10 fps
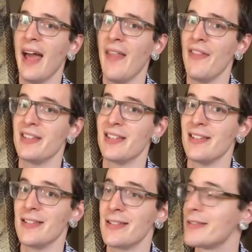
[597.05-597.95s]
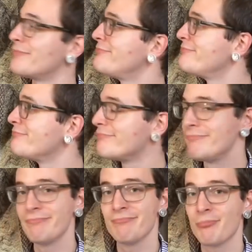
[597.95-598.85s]
And this is
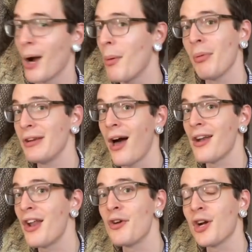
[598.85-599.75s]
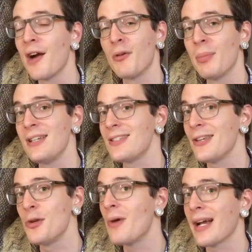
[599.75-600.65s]
Probably not an Undercover piece that
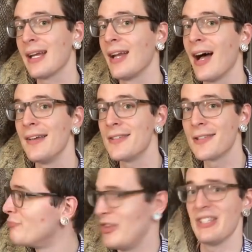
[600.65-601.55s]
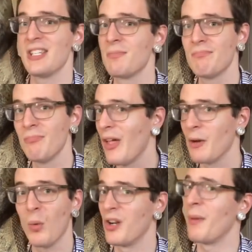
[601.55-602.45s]
you recognize, but this is
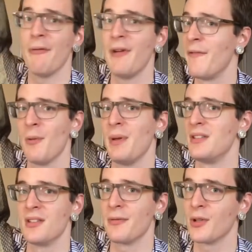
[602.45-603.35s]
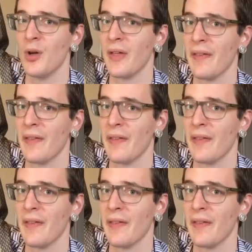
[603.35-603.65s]
like one of my favorite pieces of clothing